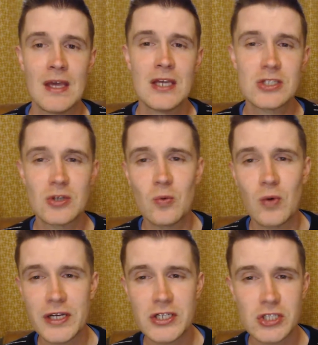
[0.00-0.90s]
So
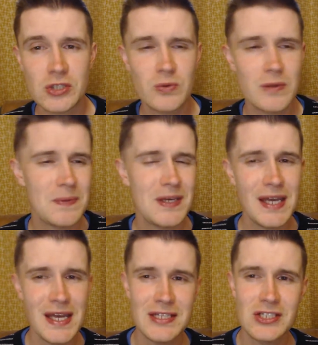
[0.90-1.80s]
why should we be
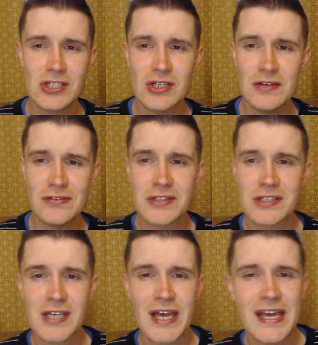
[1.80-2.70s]
his
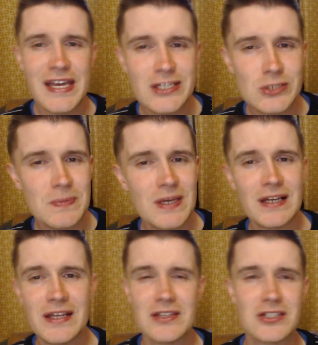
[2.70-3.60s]
servants? He's
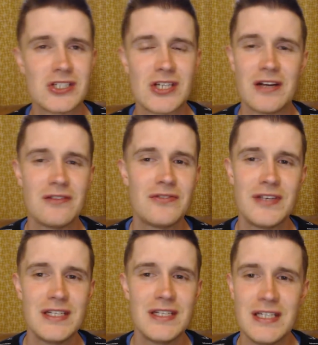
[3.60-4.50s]
merely the son of
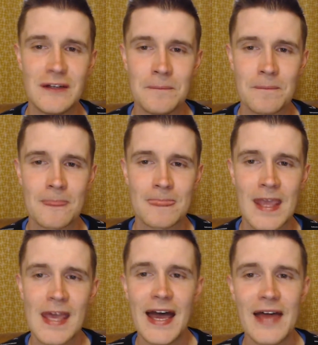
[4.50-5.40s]
Gideon.
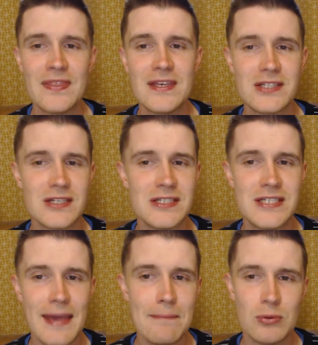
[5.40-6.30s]
And this
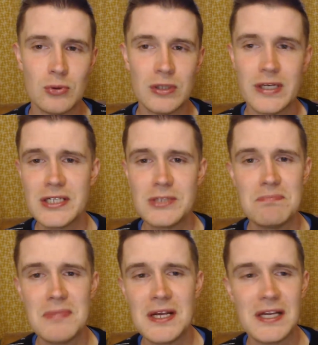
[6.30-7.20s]
Zebul is
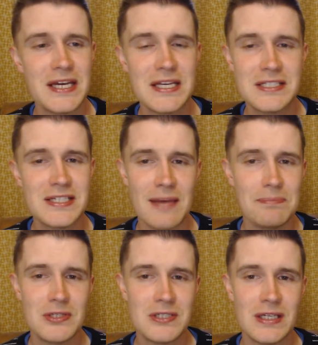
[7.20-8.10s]
merely his
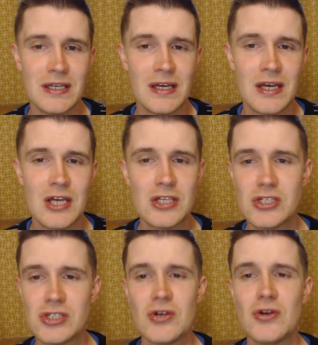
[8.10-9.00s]
deputy.
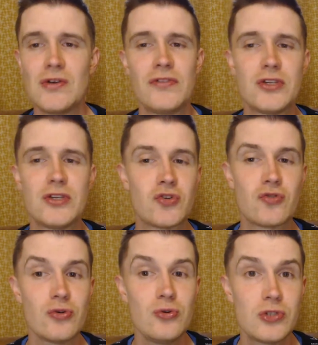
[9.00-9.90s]
Serve the
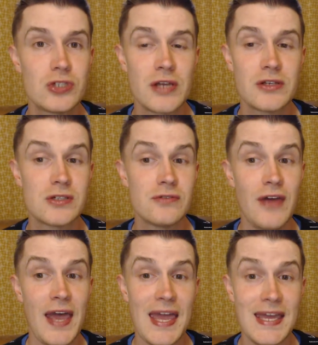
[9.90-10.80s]
true sons of
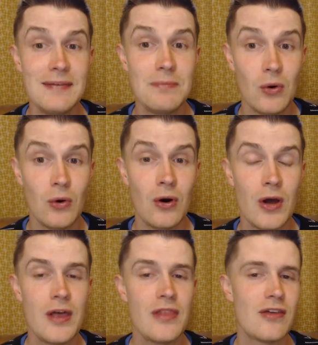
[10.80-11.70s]
Hamor,
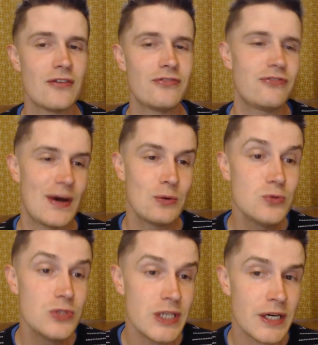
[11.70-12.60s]
the
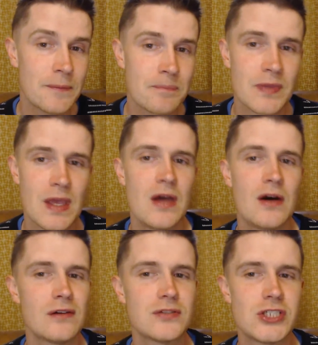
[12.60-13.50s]
founder
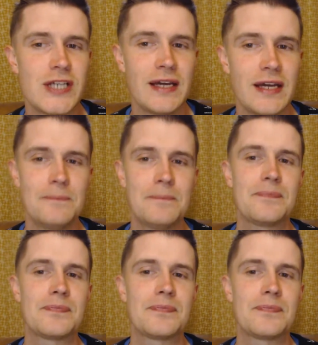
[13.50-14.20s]
of Shechem.